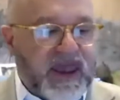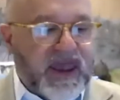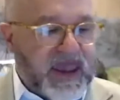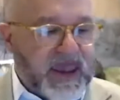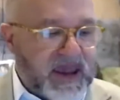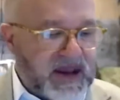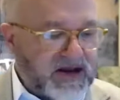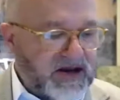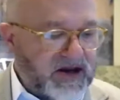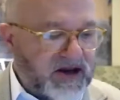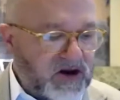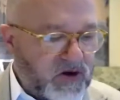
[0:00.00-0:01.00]
And
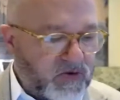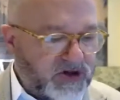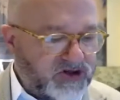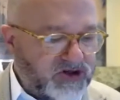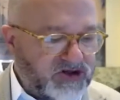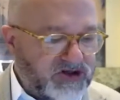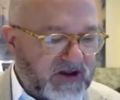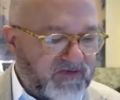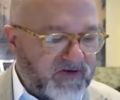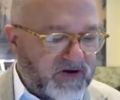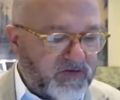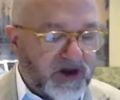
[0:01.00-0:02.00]
here was
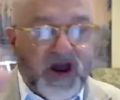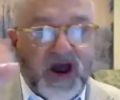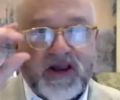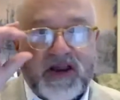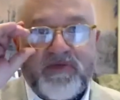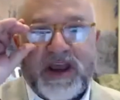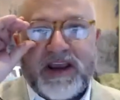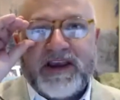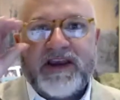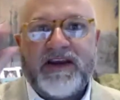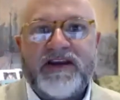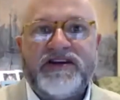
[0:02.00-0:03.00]
David McCullough
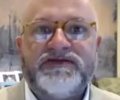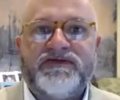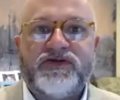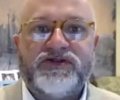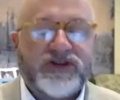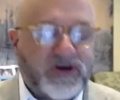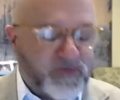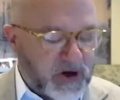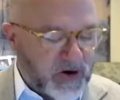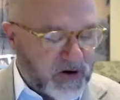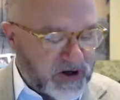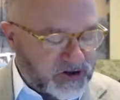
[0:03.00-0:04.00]
making his first
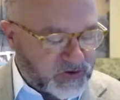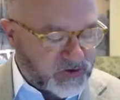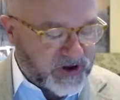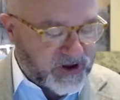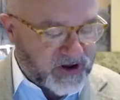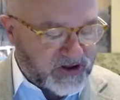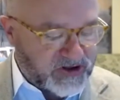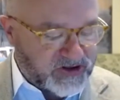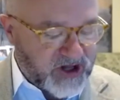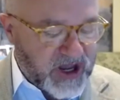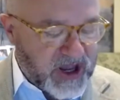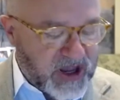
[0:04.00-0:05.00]
appearance with us
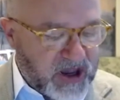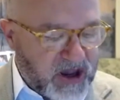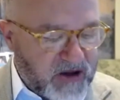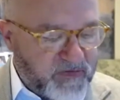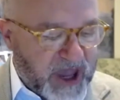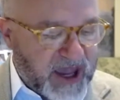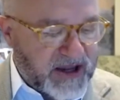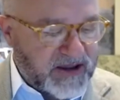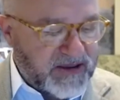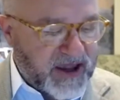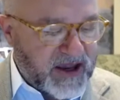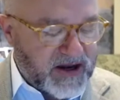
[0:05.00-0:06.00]
back
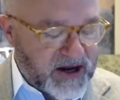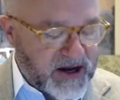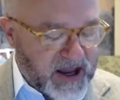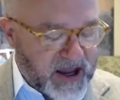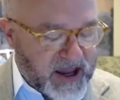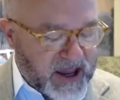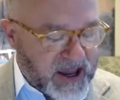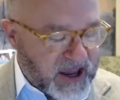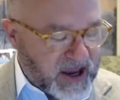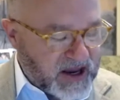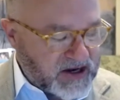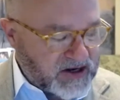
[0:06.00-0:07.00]
then.
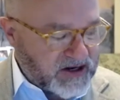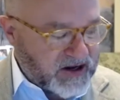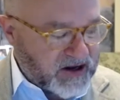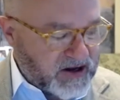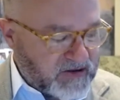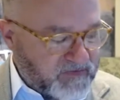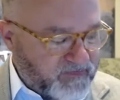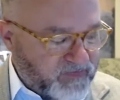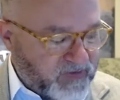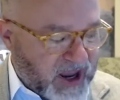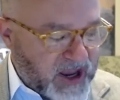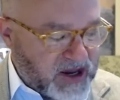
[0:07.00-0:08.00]
And
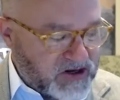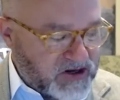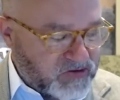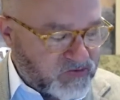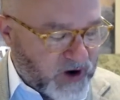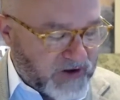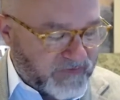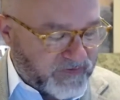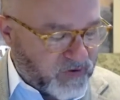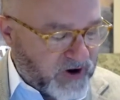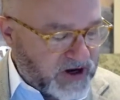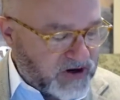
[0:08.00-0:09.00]
Ralph
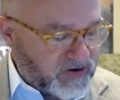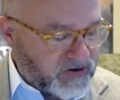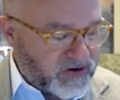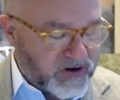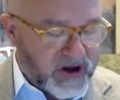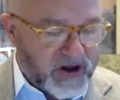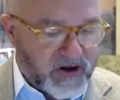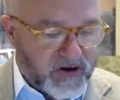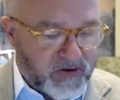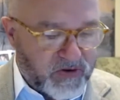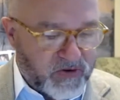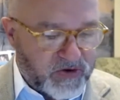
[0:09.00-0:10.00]
Crandall,
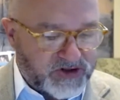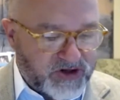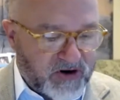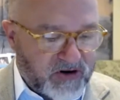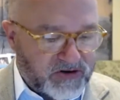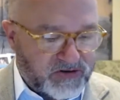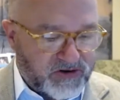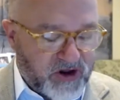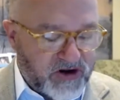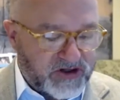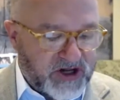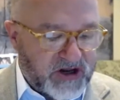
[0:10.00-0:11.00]
who was our
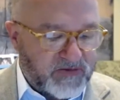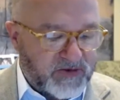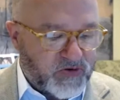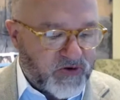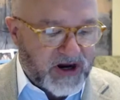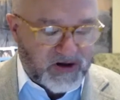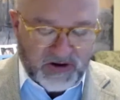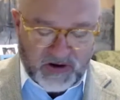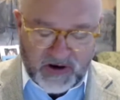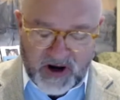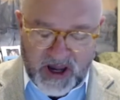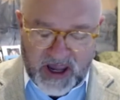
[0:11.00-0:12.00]
longtime
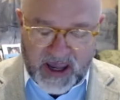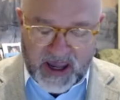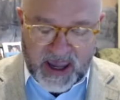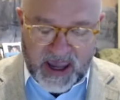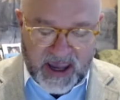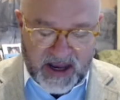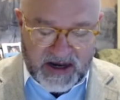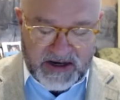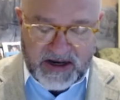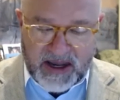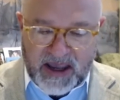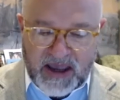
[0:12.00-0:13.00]
director,
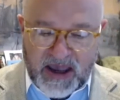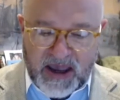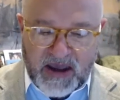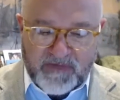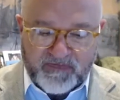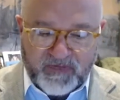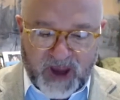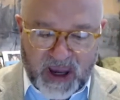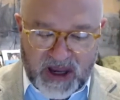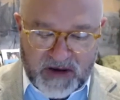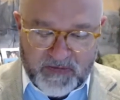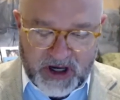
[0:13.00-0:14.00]
and
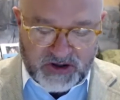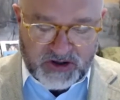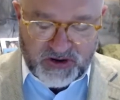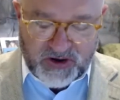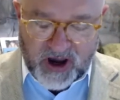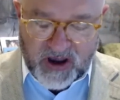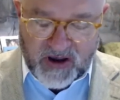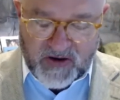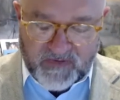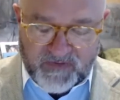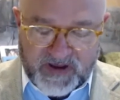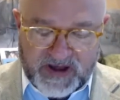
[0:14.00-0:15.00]
a picture
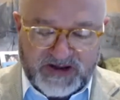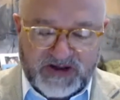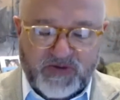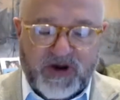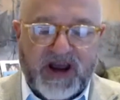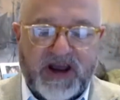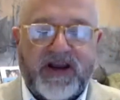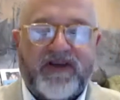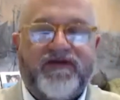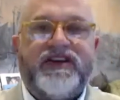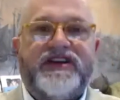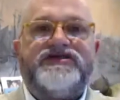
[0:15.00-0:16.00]
of, this is what I
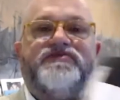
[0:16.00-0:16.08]
love, this